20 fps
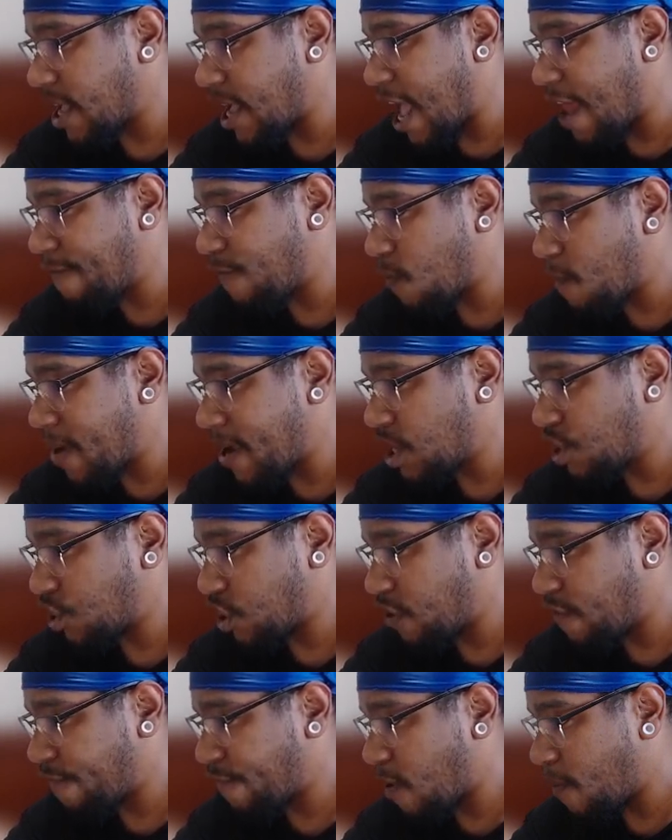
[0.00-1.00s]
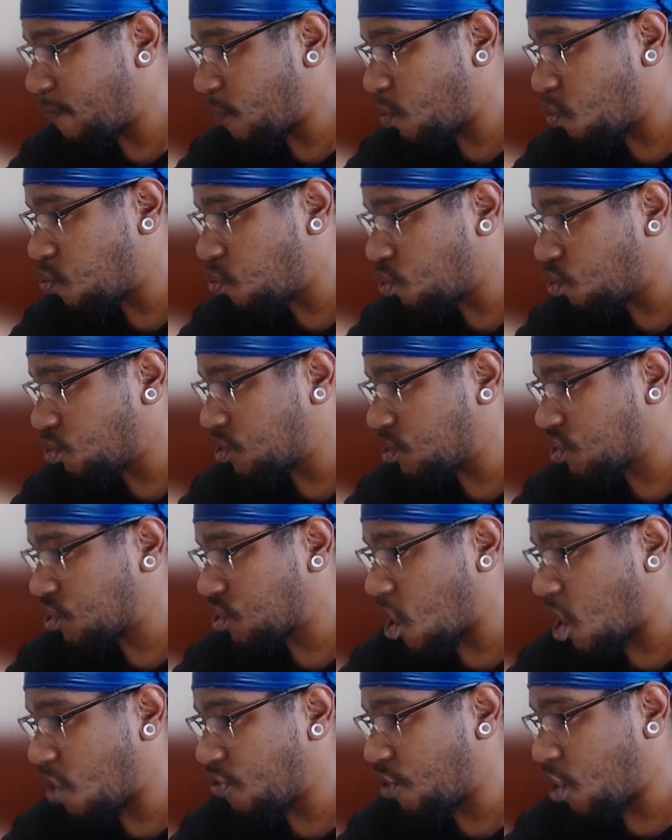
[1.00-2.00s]
information from the wounds
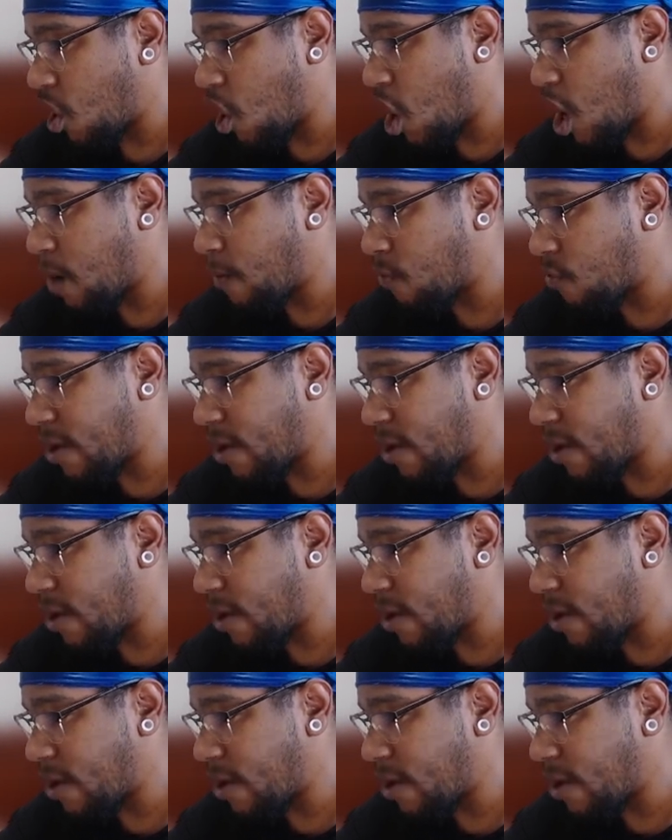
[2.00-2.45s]
on the arm,